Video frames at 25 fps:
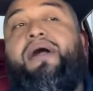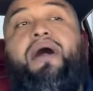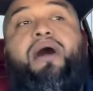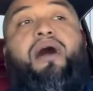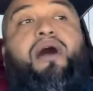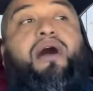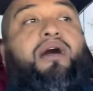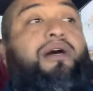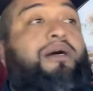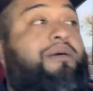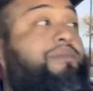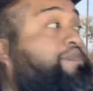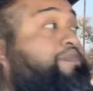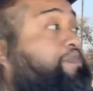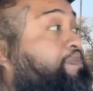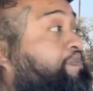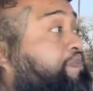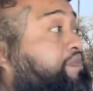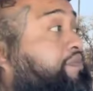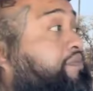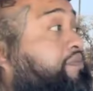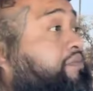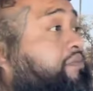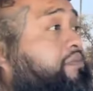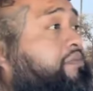We're
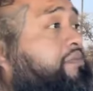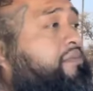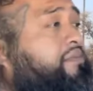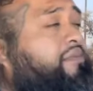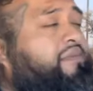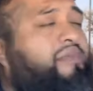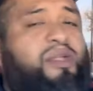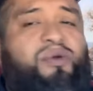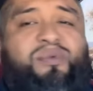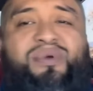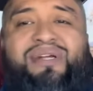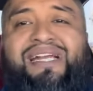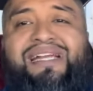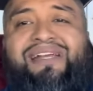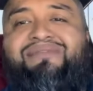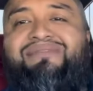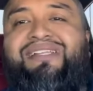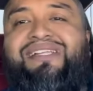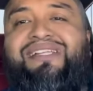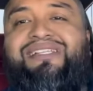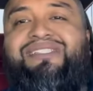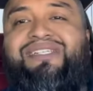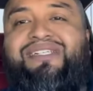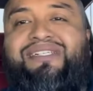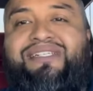getting
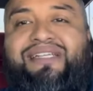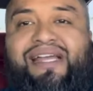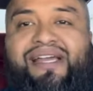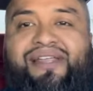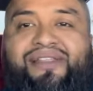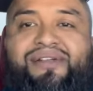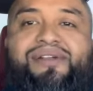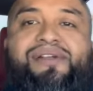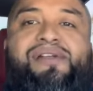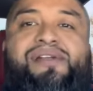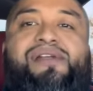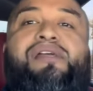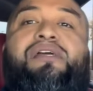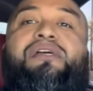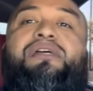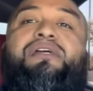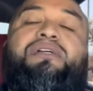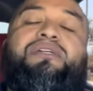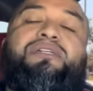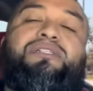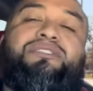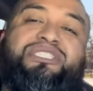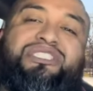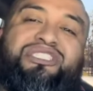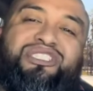everything together.
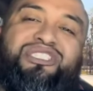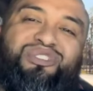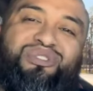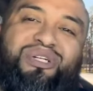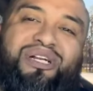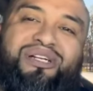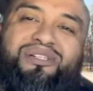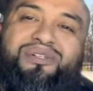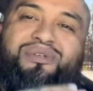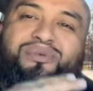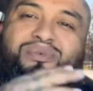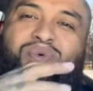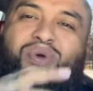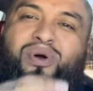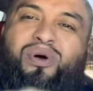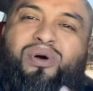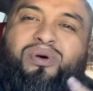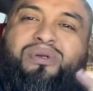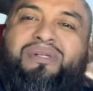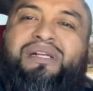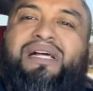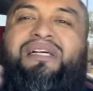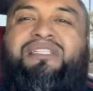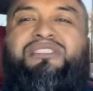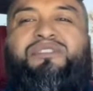She's trying to roll,
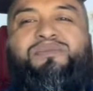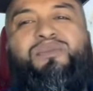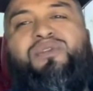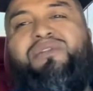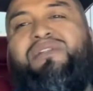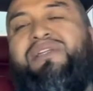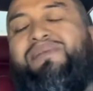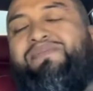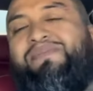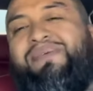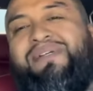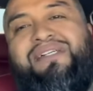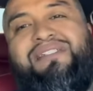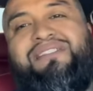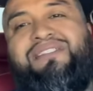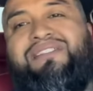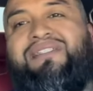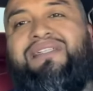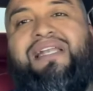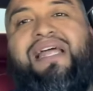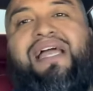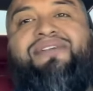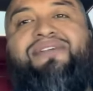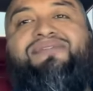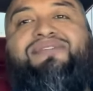not smoothly, because
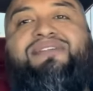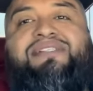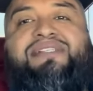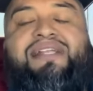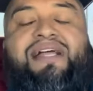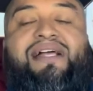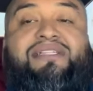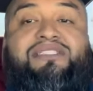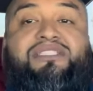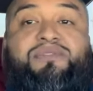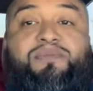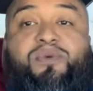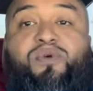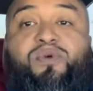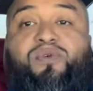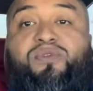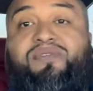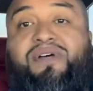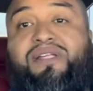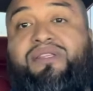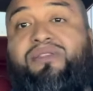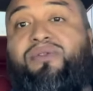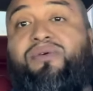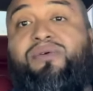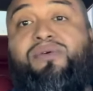life is not smooth,
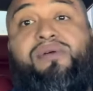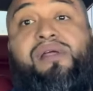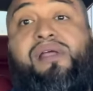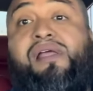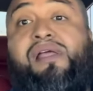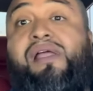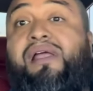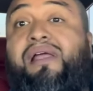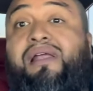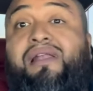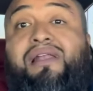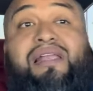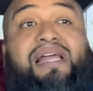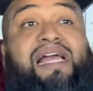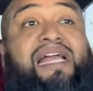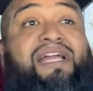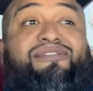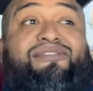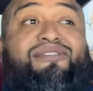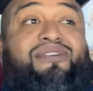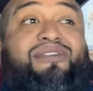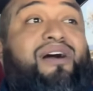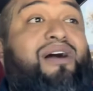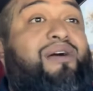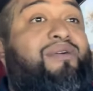vato.
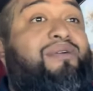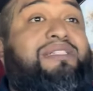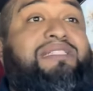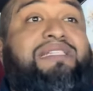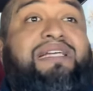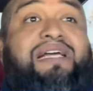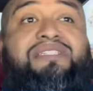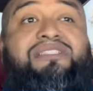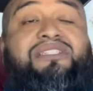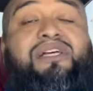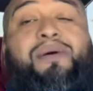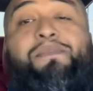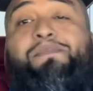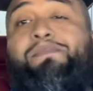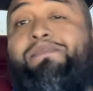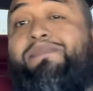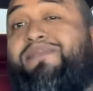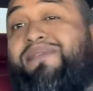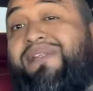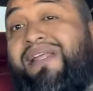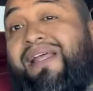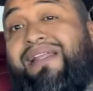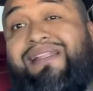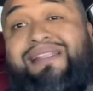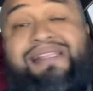Life always has ups
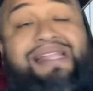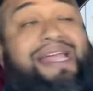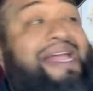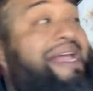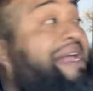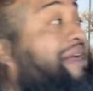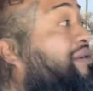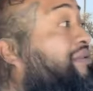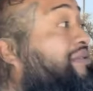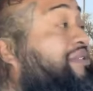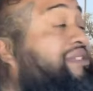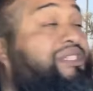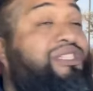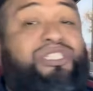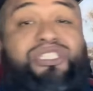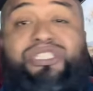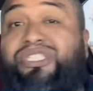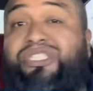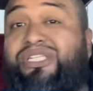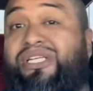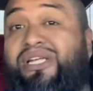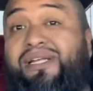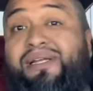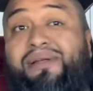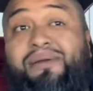and downs and
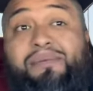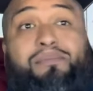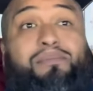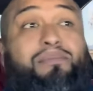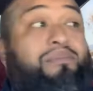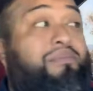shit.